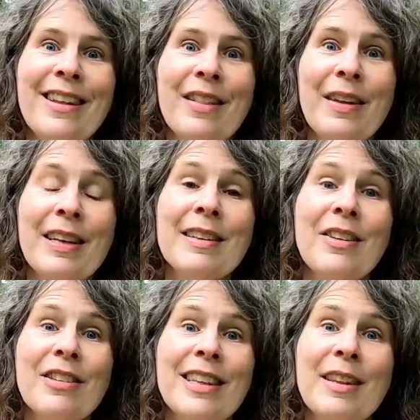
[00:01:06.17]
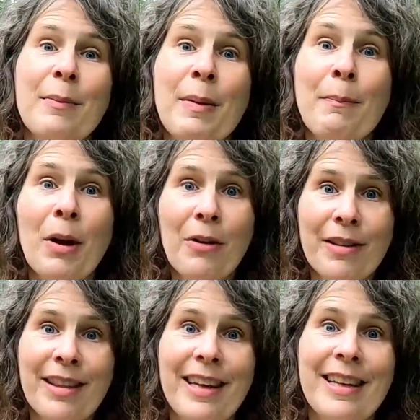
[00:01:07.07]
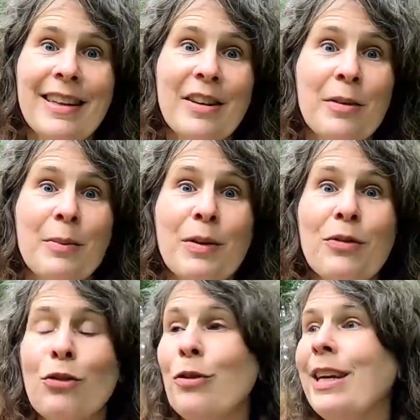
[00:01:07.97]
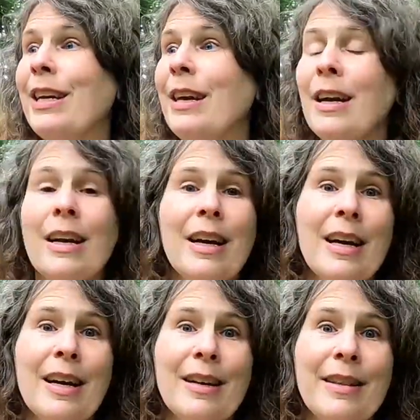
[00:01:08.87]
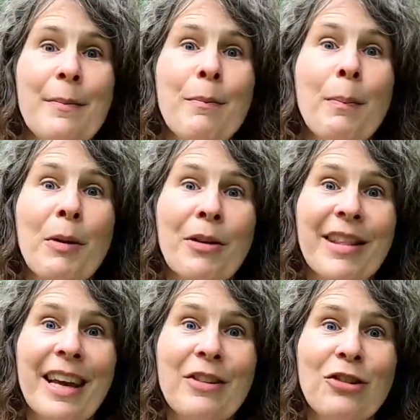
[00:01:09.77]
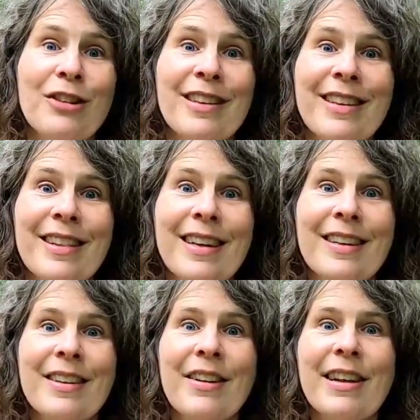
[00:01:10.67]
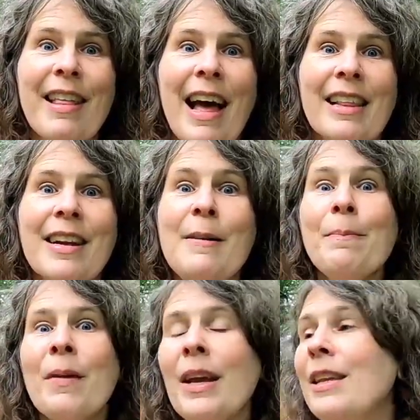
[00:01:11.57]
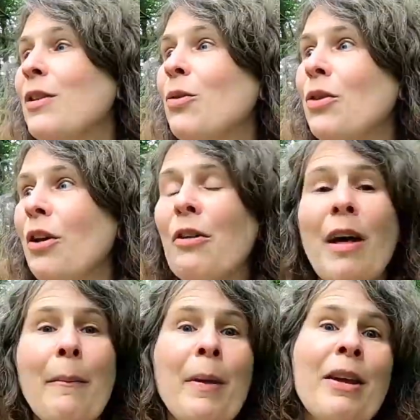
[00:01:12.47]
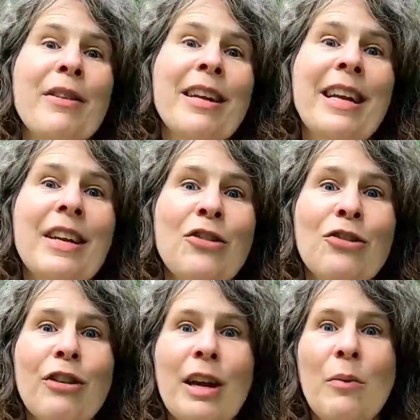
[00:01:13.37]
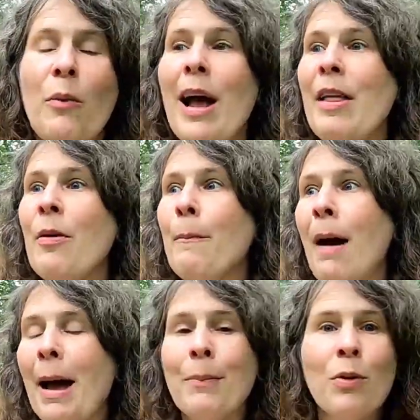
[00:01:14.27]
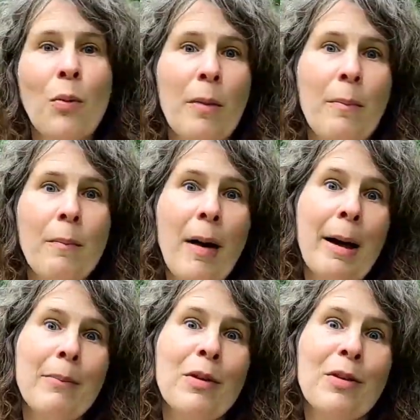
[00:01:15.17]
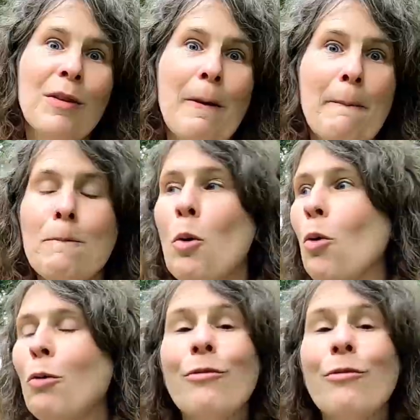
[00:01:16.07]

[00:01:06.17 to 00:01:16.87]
that things started to be planted in terms of tree timber plantations and things like that. It's also that period in history where the maps were perhaps more